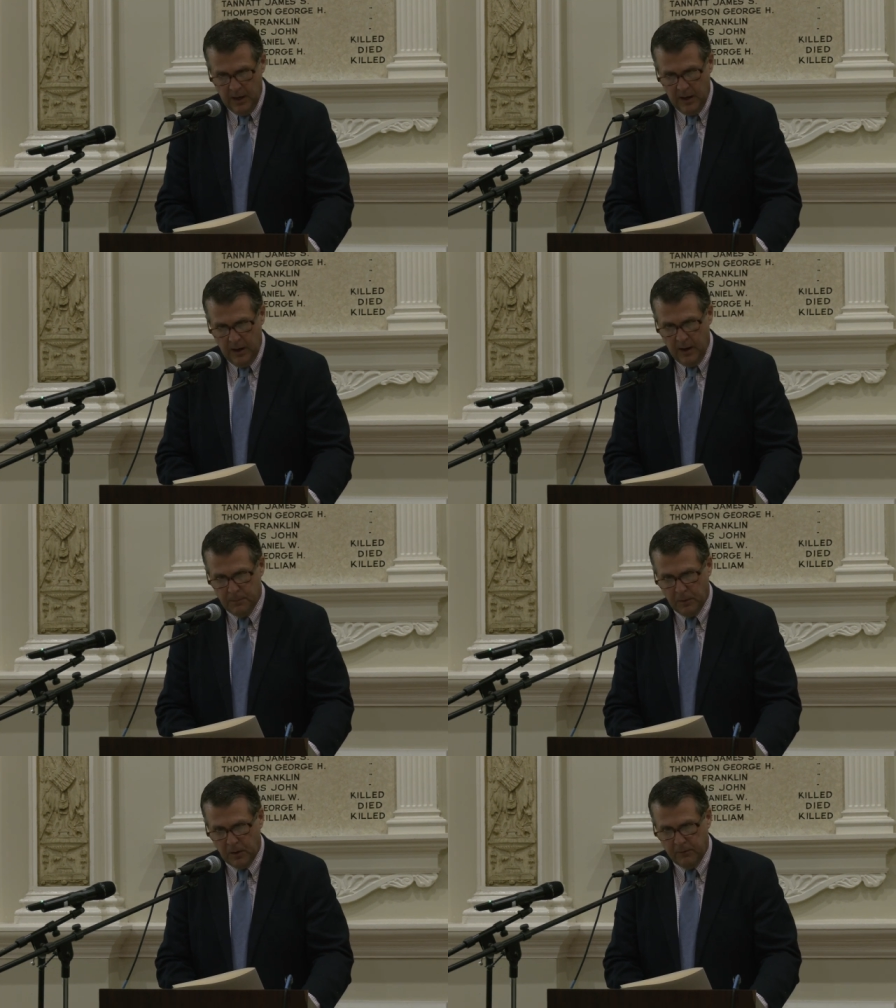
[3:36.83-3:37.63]
uh,
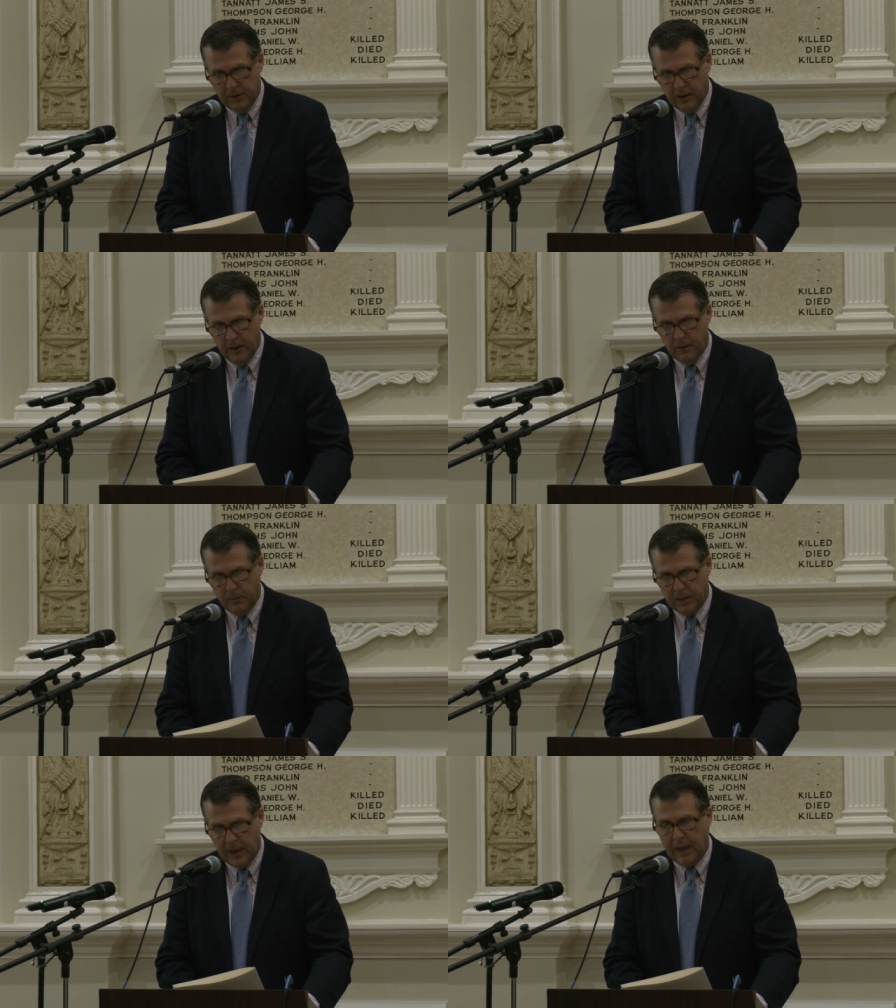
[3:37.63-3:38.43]
Bolivia
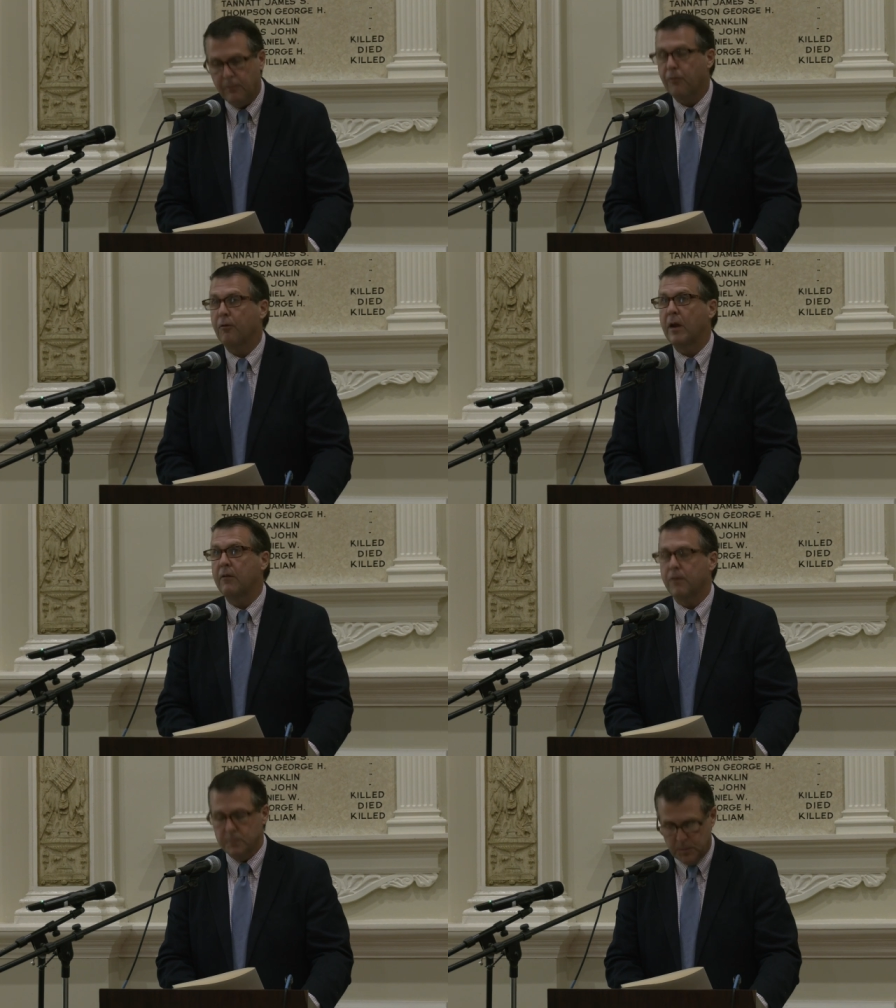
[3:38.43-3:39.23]
became free
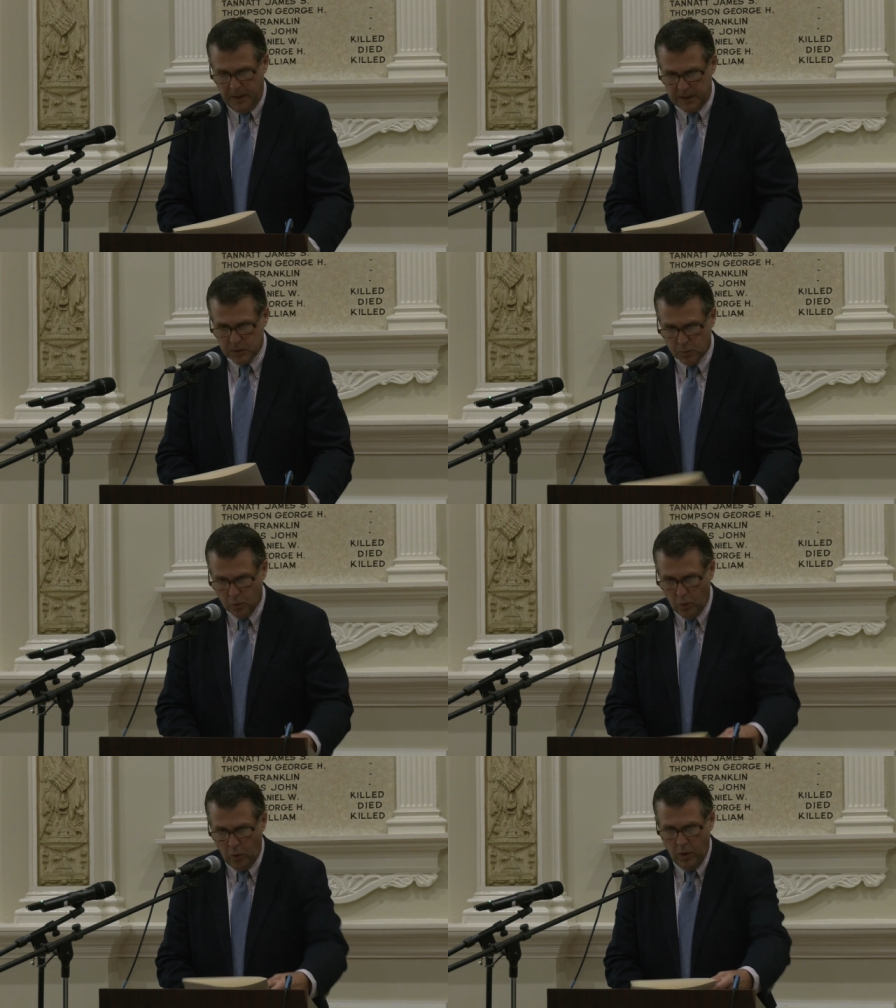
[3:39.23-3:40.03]
from Spanish
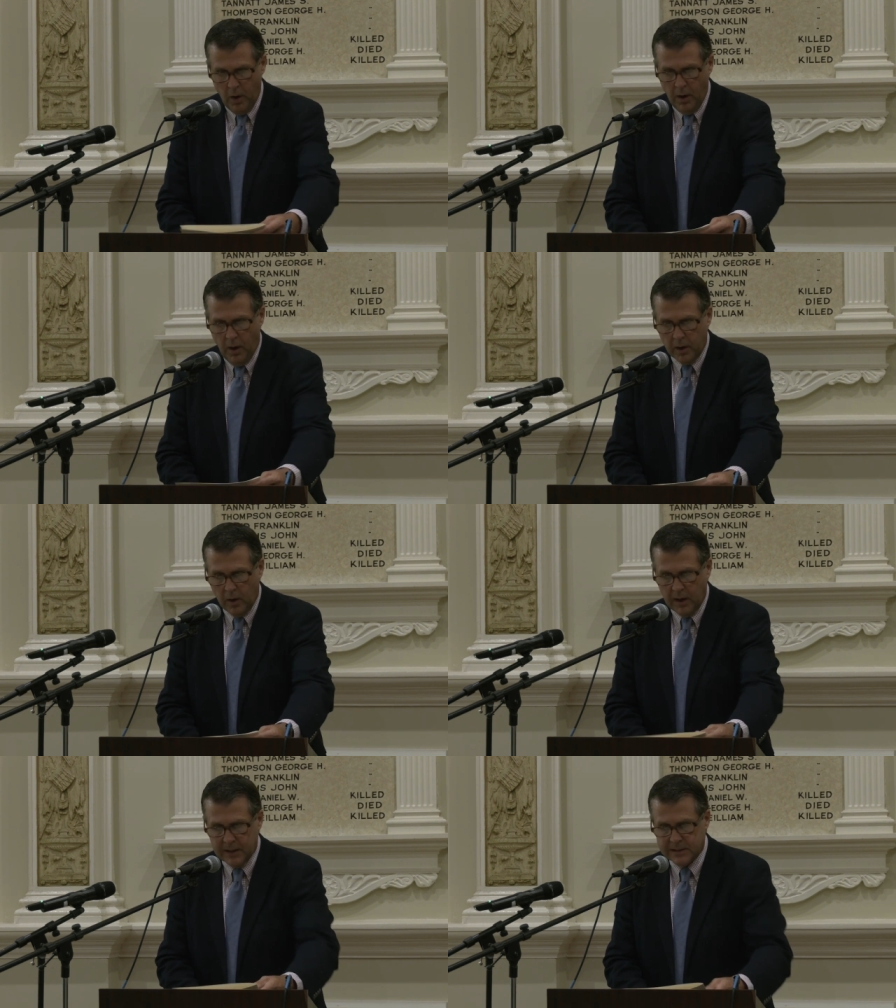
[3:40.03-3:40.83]
rule on
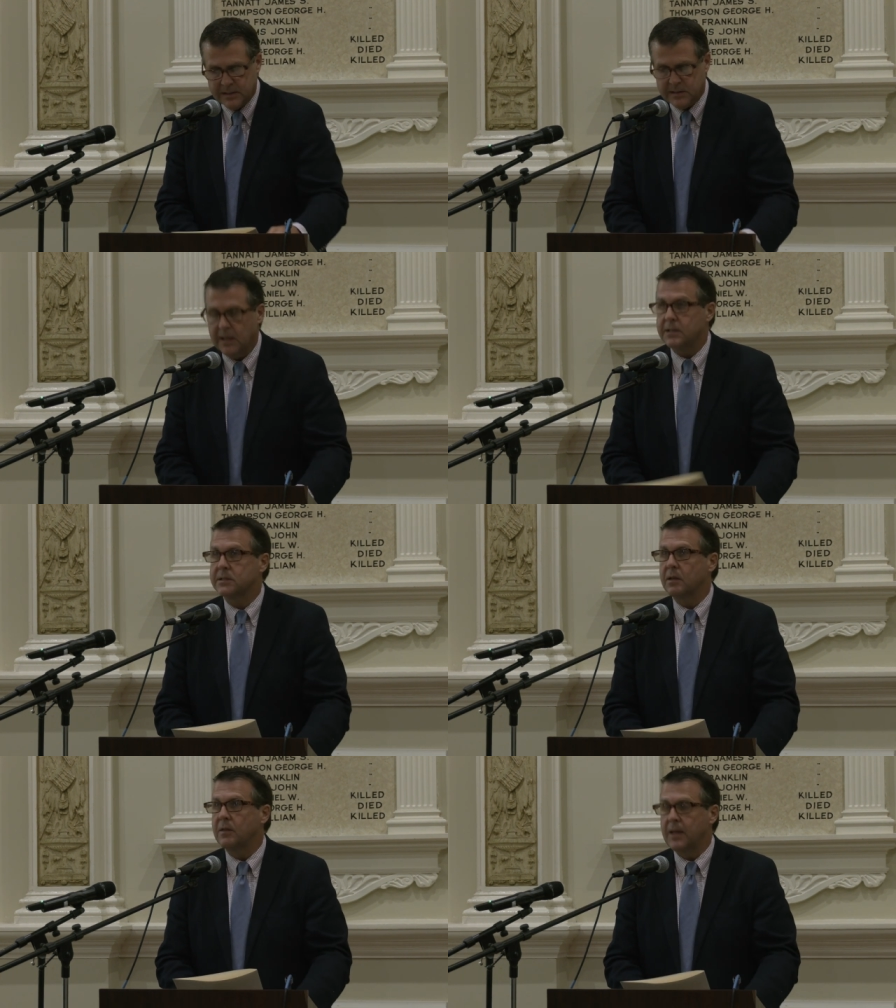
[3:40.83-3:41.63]
August
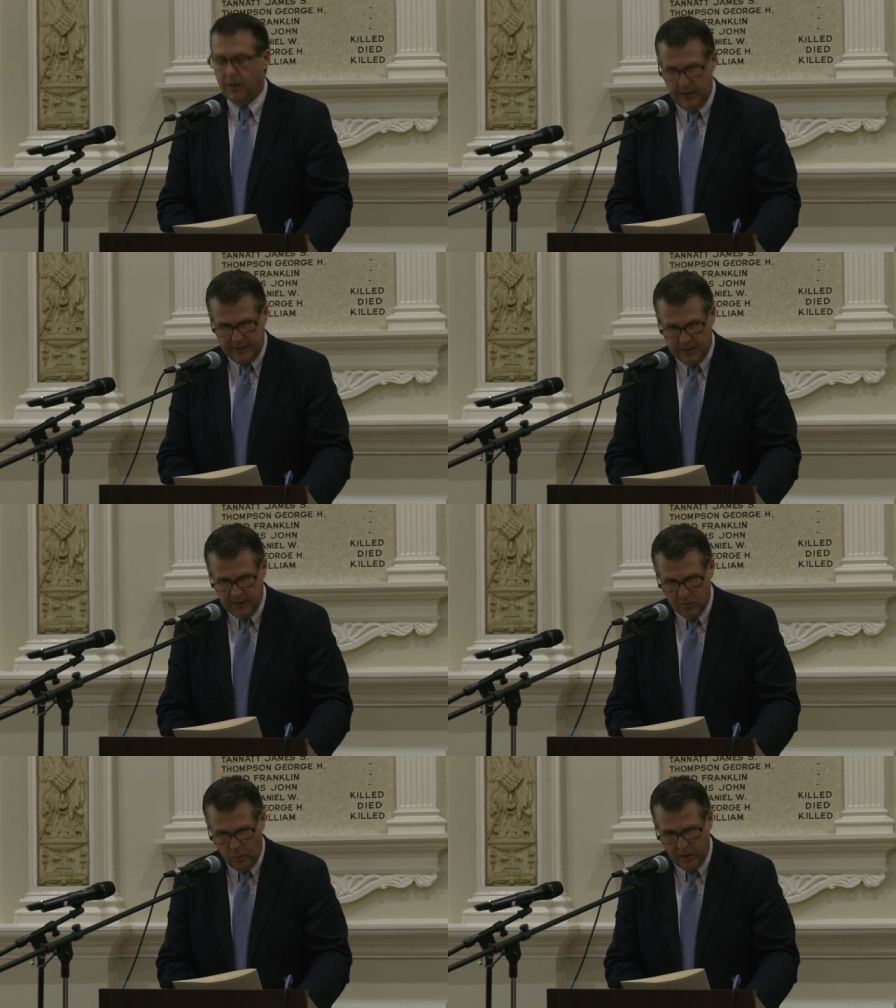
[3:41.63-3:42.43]
6th in the year
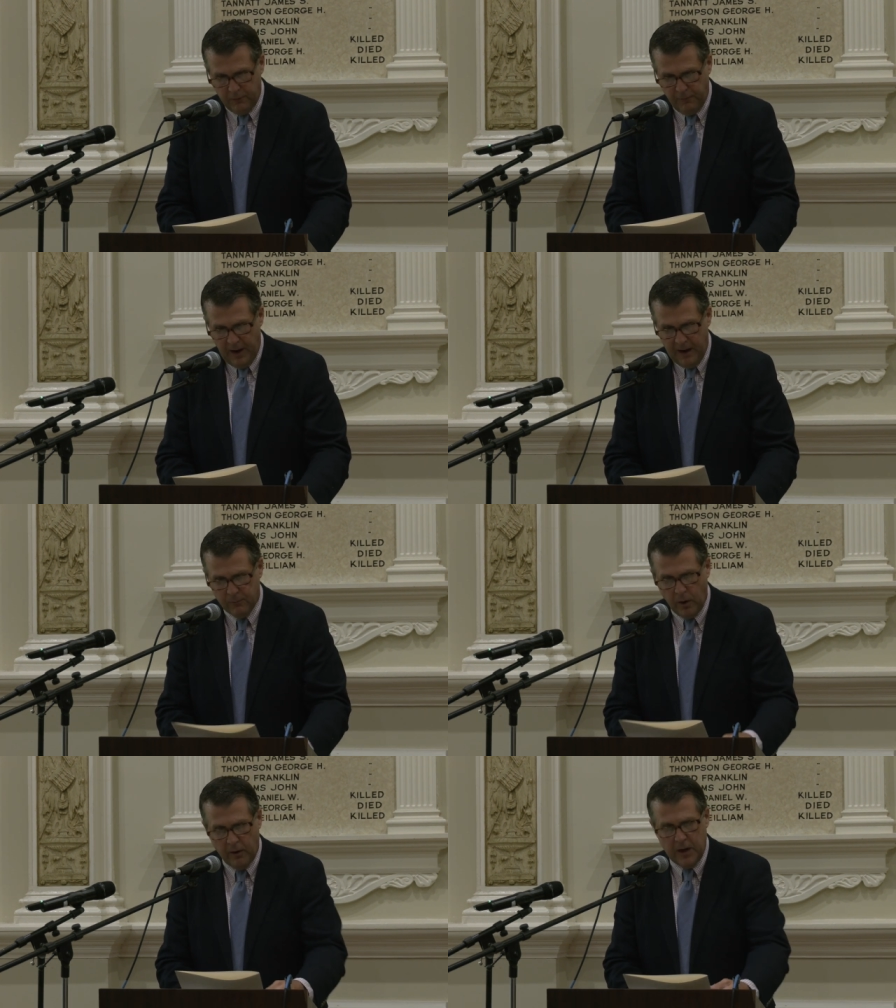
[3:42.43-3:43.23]
1825,
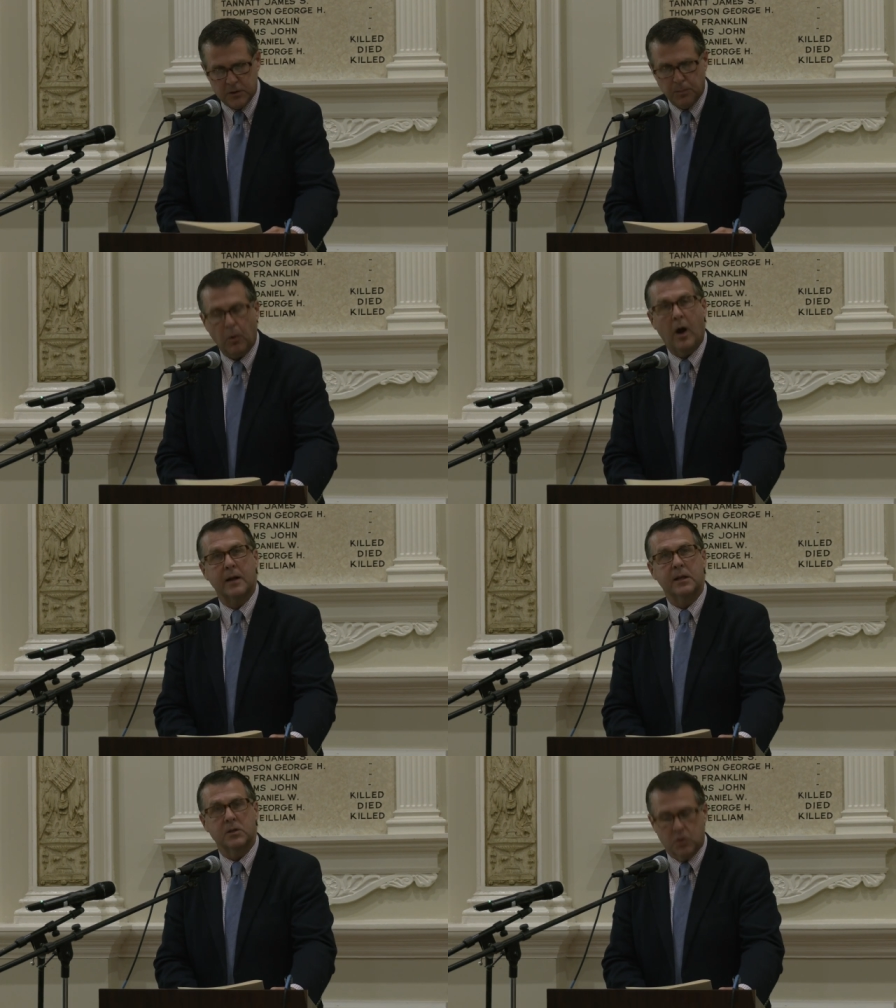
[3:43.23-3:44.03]
whereas
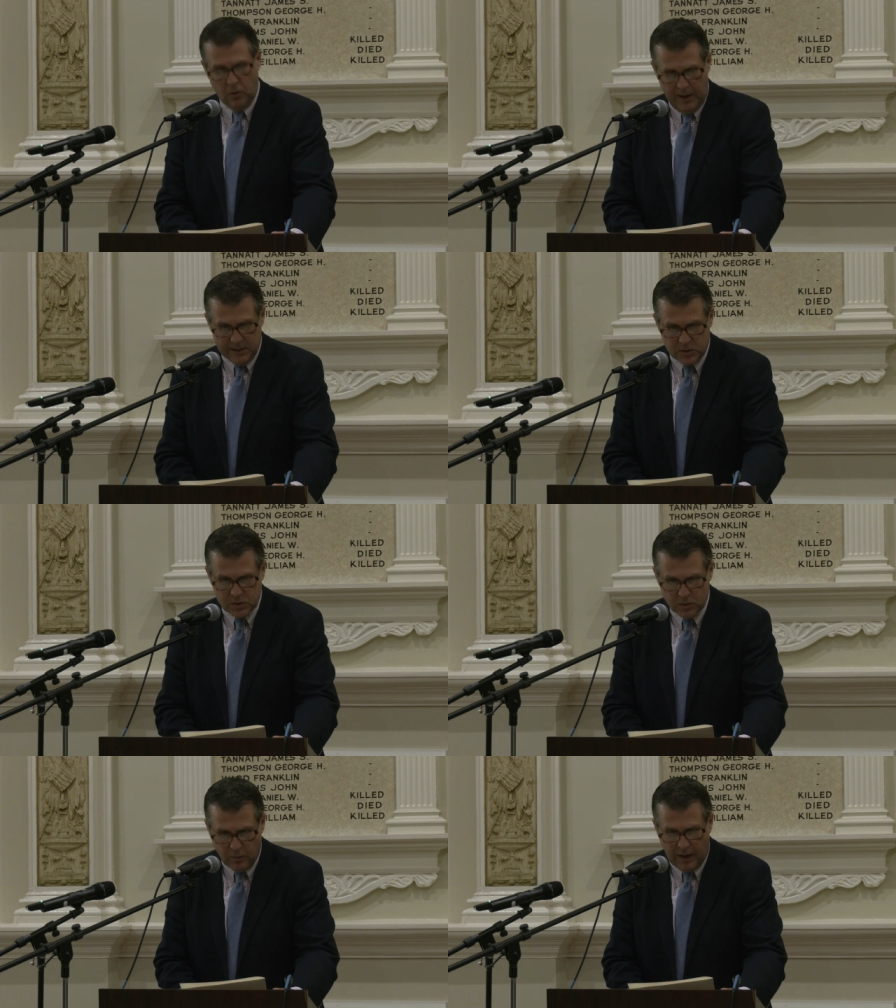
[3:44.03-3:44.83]
Brockton's
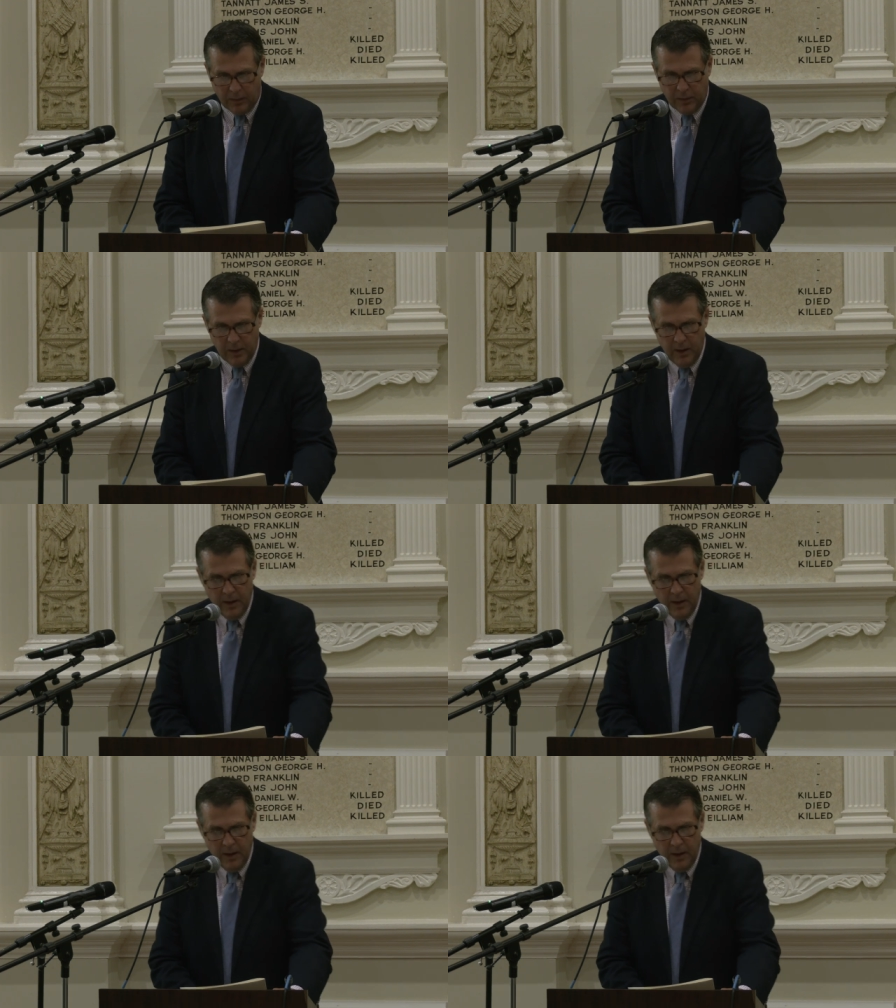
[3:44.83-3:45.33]
greatest strength